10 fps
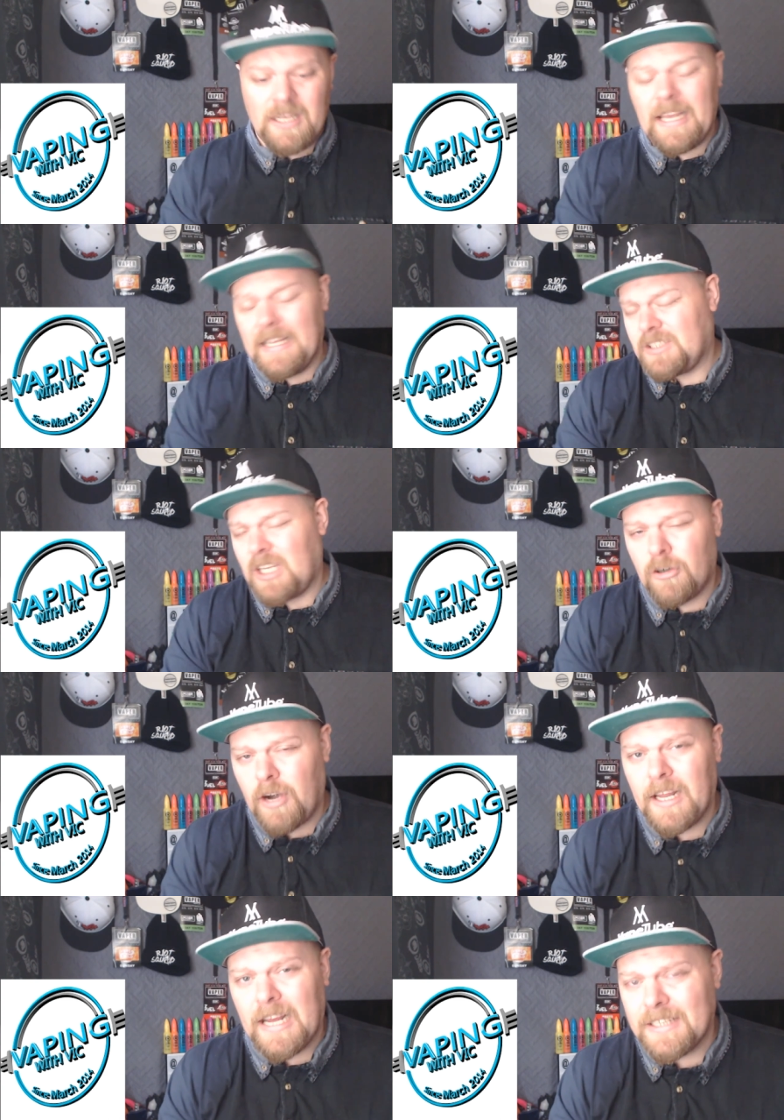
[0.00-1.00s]
It is a
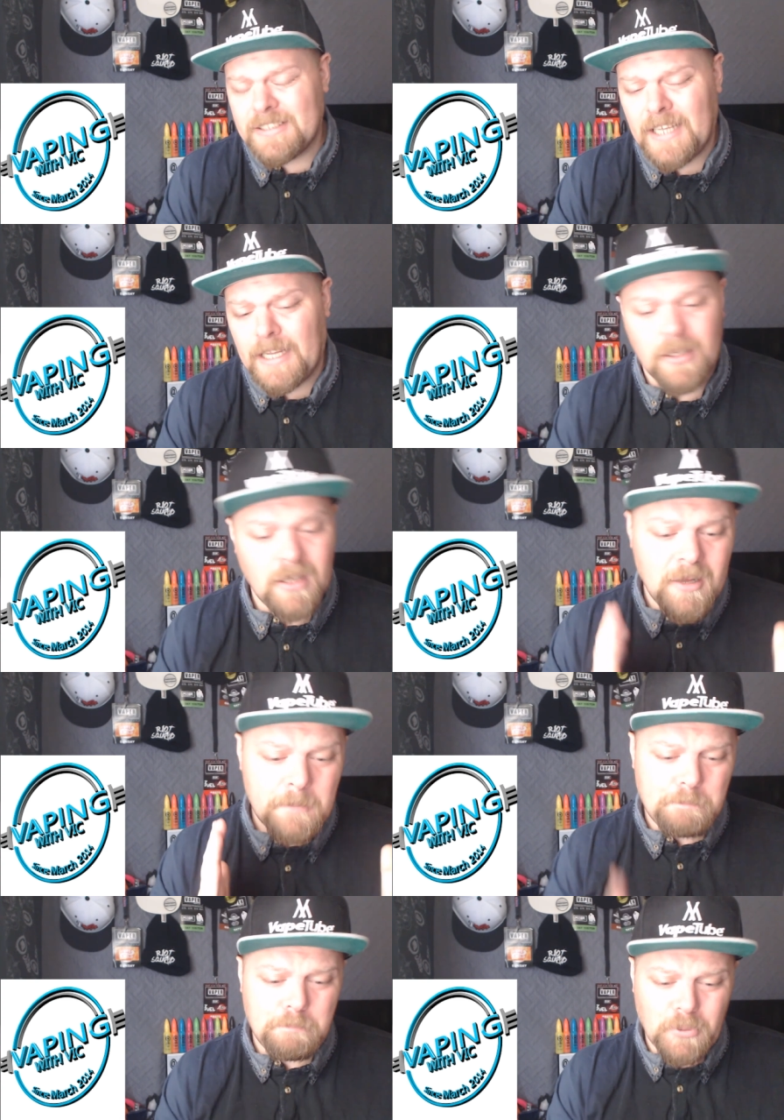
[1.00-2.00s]
great RTA.
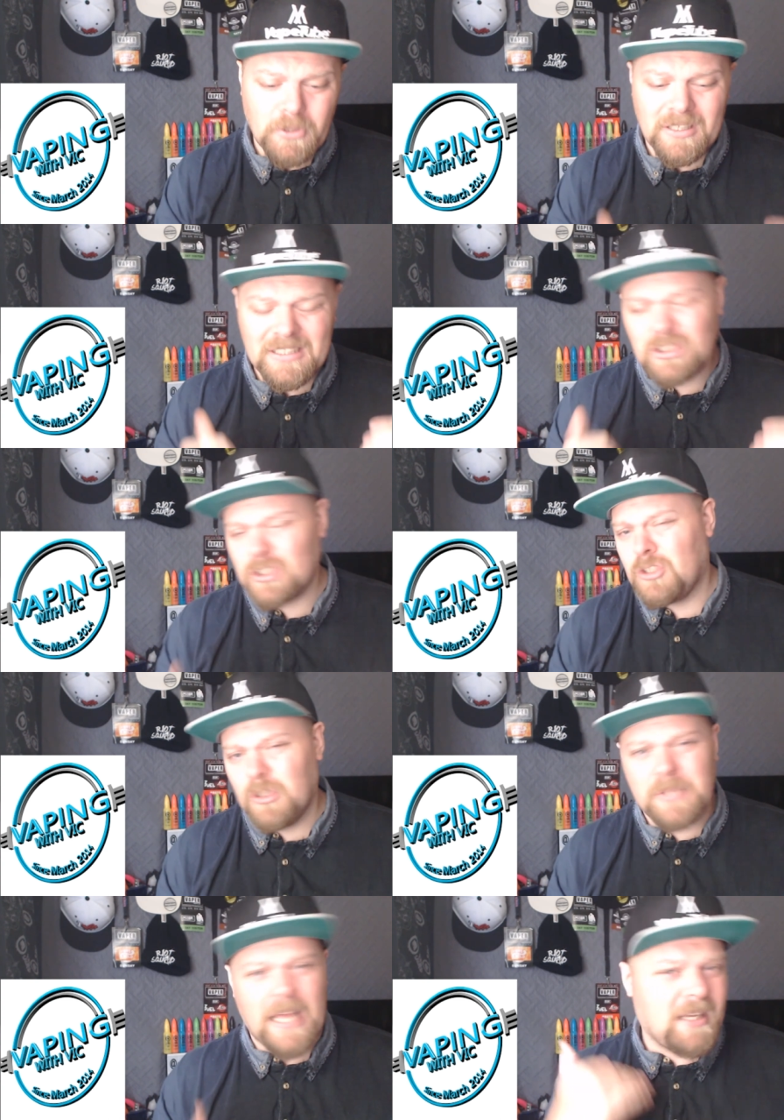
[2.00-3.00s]
But it's just an
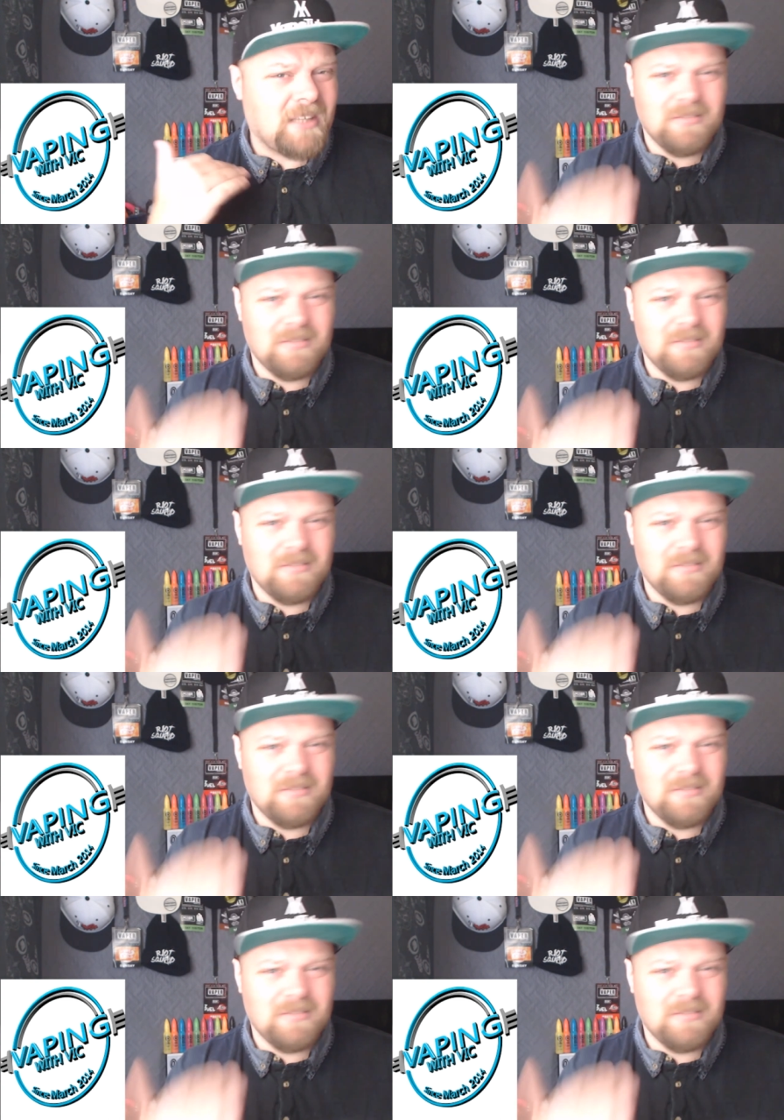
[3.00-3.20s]
update.